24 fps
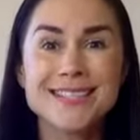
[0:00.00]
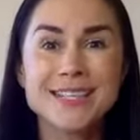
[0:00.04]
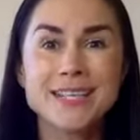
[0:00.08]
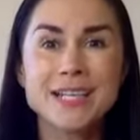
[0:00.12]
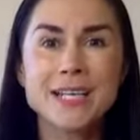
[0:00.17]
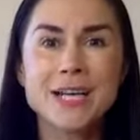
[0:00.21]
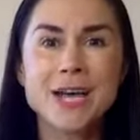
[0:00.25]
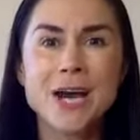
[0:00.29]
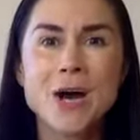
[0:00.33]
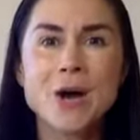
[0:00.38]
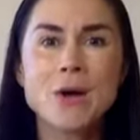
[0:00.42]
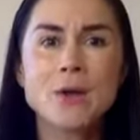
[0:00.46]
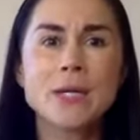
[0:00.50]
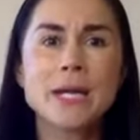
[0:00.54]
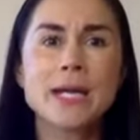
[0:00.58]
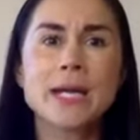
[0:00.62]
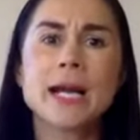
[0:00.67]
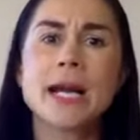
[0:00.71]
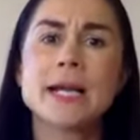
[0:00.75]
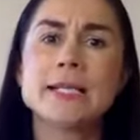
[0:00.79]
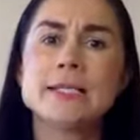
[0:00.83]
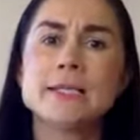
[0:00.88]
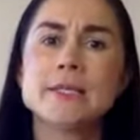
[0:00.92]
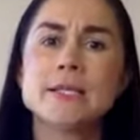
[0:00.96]
you know,
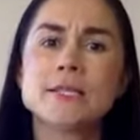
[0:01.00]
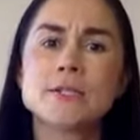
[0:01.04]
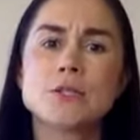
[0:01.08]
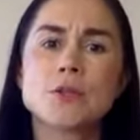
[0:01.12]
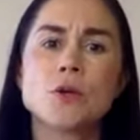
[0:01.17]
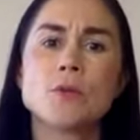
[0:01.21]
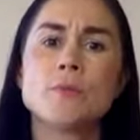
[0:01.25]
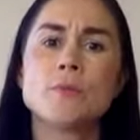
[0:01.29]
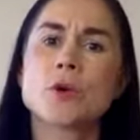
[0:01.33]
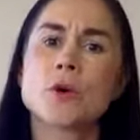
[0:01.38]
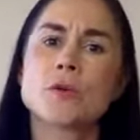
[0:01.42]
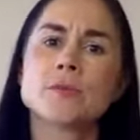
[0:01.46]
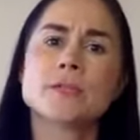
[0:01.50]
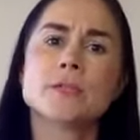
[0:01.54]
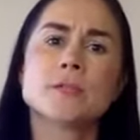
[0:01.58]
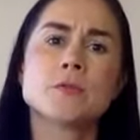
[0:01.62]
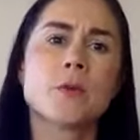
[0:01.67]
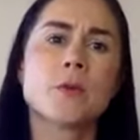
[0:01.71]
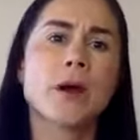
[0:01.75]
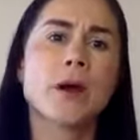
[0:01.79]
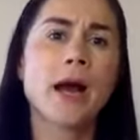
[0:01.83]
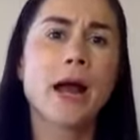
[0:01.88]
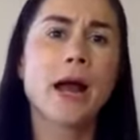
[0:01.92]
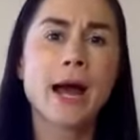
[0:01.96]
like I did this whole
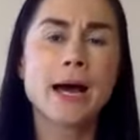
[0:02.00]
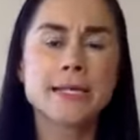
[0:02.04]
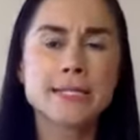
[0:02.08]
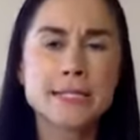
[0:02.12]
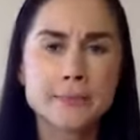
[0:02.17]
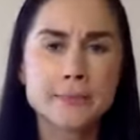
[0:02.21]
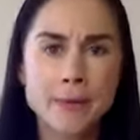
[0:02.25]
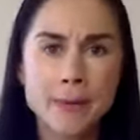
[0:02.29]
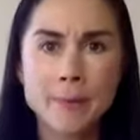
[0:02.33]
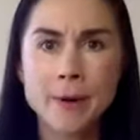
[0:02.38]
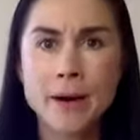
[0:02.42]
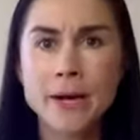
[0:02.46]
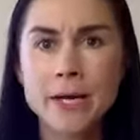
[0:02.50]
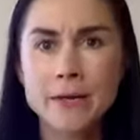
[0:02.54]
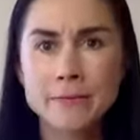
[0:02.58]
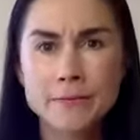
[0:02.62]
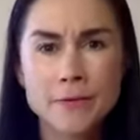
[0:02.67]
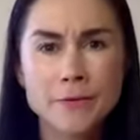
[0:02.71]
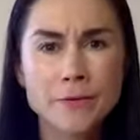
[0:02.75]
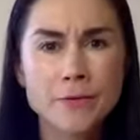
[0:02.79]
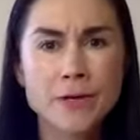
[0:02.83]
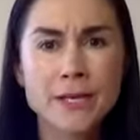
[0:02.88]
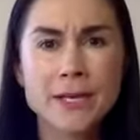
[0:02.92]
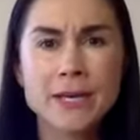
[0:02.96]
process where I asked my body
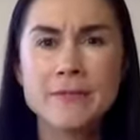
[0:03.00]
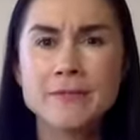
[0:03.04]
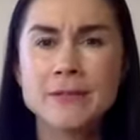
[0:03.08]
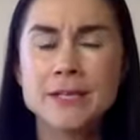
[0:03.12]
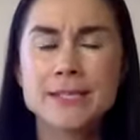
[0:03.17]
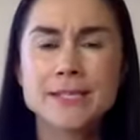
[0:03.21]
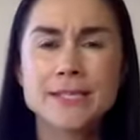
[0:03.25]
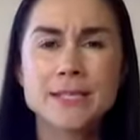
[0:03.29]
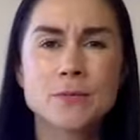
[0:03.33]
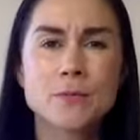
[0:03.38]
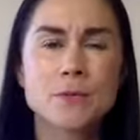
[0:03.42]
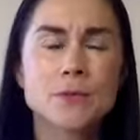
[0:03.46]
for forgiveness.